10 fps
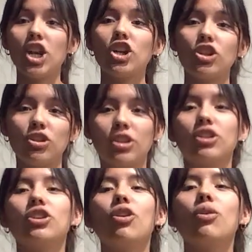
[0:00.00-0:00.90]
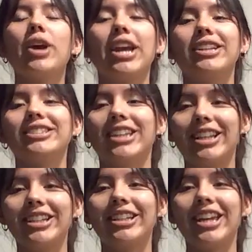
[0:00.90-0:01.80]
you could go and sell
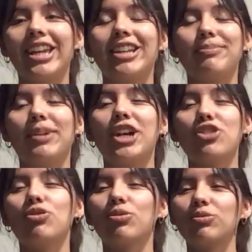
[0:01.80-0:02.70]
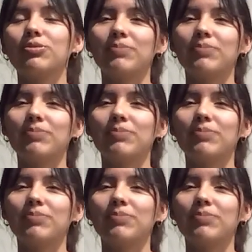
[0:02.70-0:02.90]
it and buy your own